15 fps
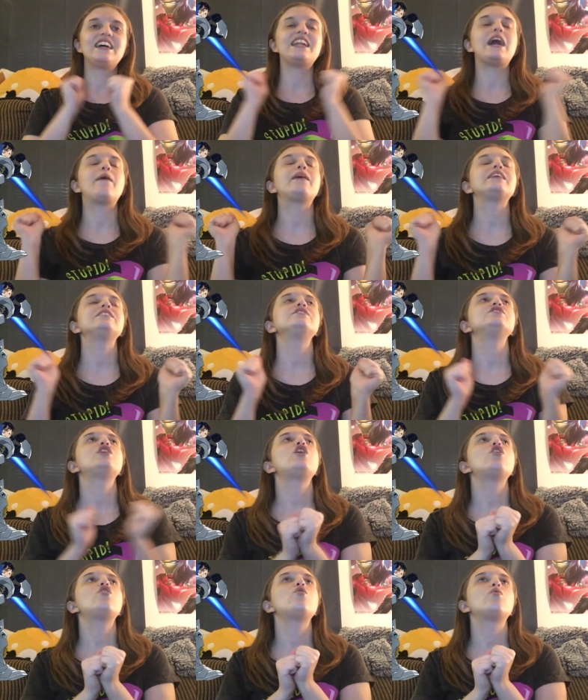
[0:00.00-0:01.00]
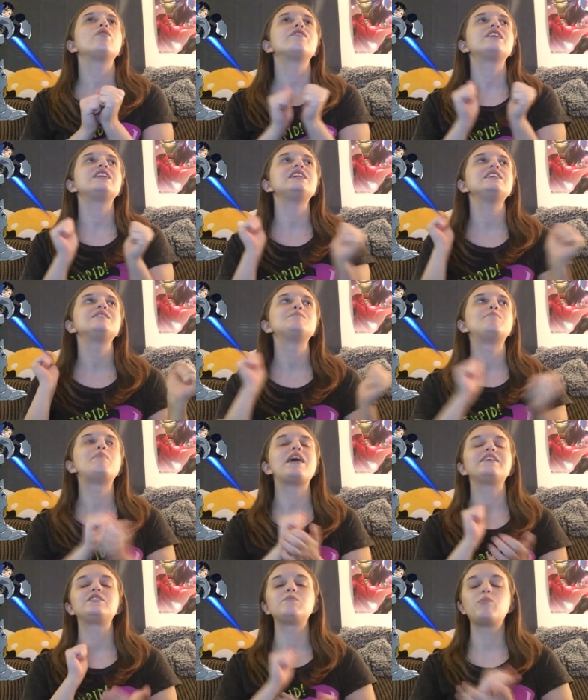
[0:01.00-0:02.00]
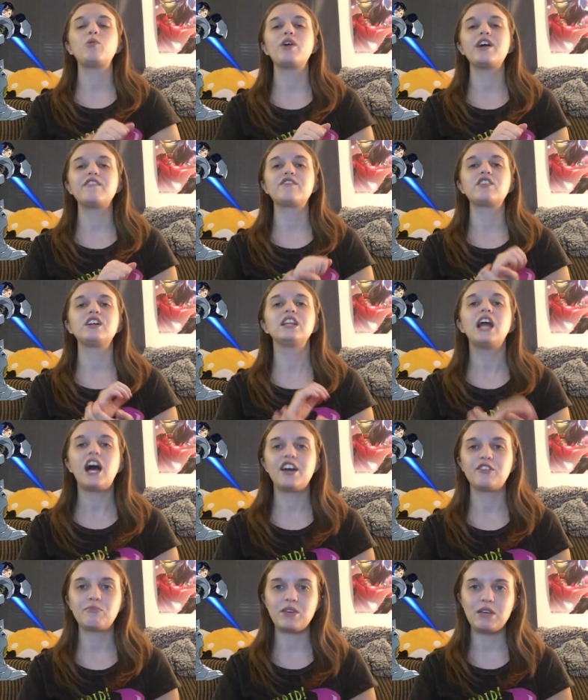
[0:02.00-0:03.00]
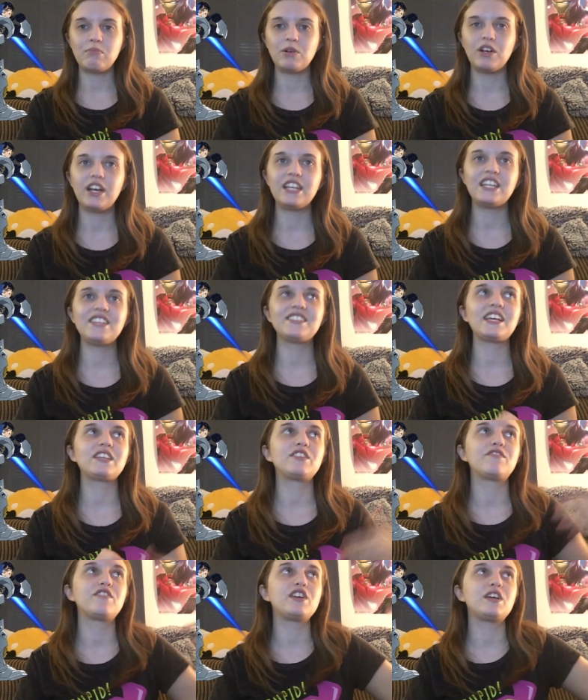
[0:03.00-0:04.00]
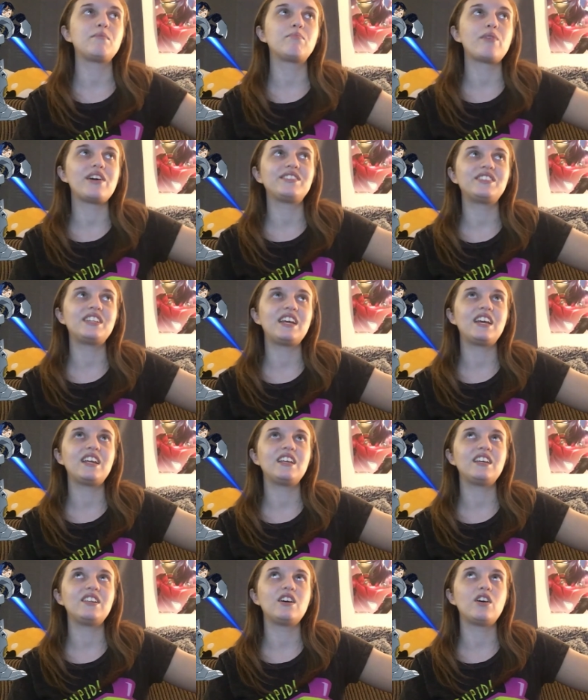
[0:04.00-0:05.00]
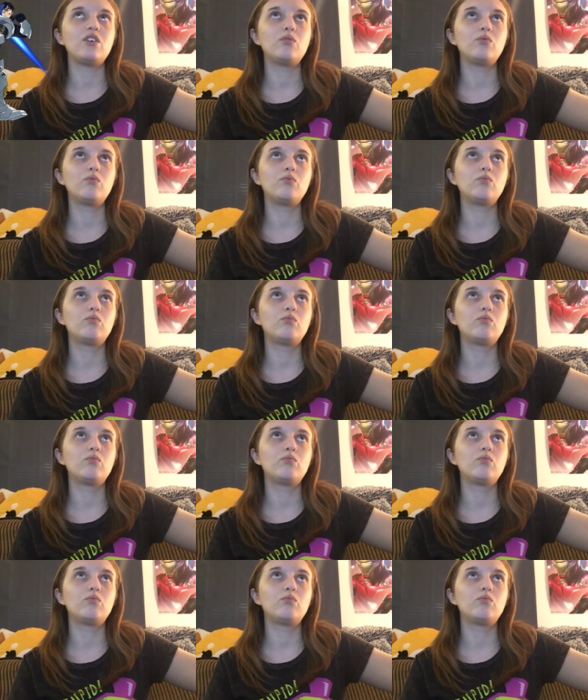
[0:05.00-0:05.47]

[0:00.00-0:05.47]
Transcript: Now, I know that he is best boy for a lot of people, and he's like the freaking president, you know,